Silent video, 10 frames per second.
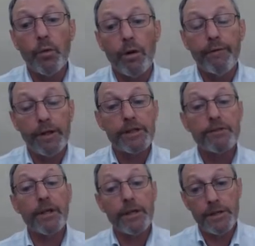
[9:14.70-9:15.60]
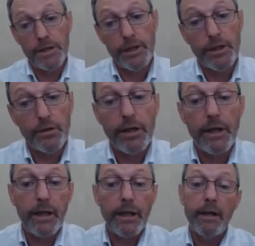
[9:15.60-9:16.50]
qualified surveyors in the
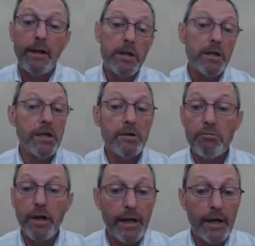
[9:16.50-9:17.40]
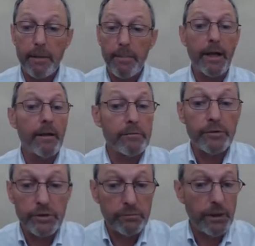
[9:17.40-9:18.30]
UK is running at
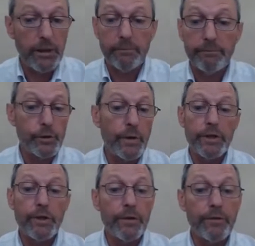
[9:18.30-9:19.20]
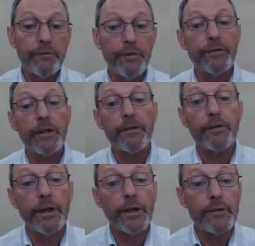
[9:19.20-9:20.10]
about um, between 250
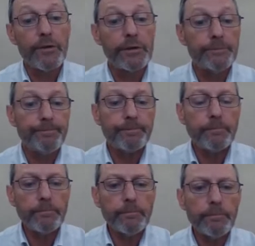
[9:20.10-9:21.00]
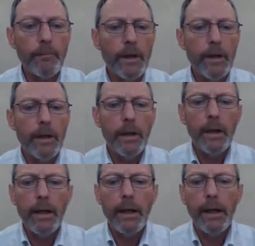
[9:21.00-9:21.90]
and 300.
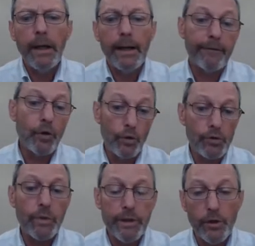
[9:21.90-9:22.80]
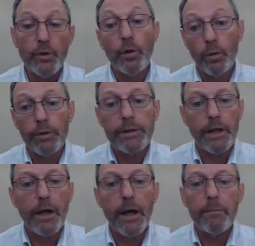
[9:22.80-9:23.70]
Uh, and of course, we do all the
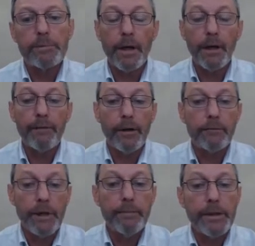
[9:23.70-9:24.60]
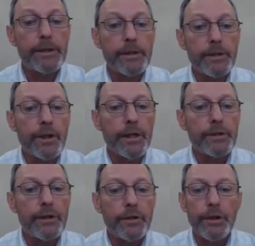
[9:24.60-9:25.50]
time, as part of our remit as a
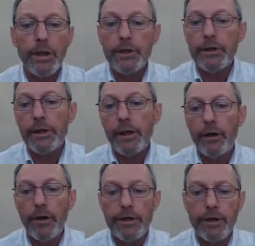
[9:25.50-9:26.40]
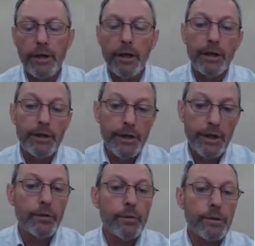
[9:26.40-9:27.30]
trade association, encourage
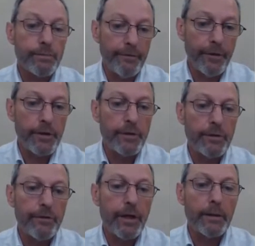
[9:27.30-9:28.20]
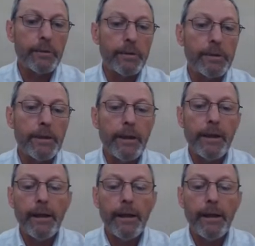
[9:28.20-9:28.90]
continuous professional development